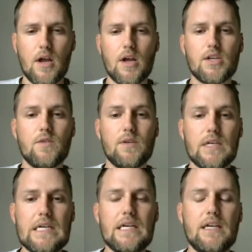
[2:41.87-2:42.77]
you
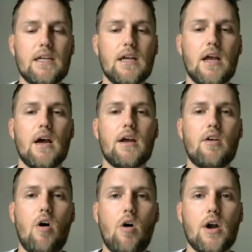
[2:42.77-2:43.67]
need an
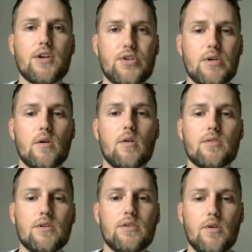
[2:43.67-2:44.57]
orange hero
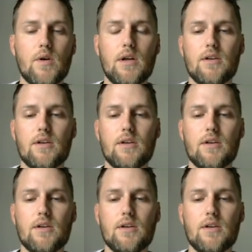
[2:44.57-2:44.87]
to do it.